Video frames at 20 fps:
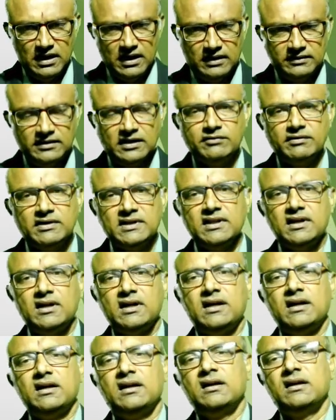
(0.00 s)
That was
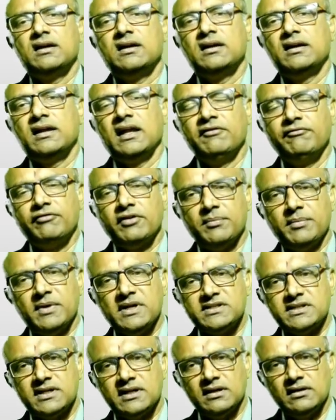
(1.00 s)
the
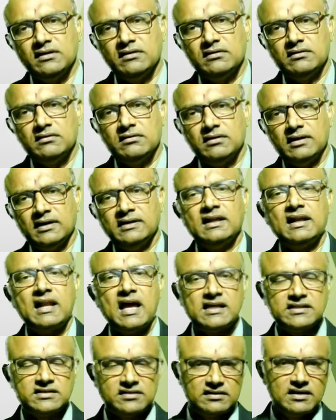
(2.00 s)
information in the
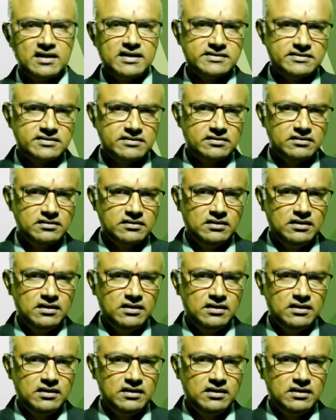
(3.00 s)
last class.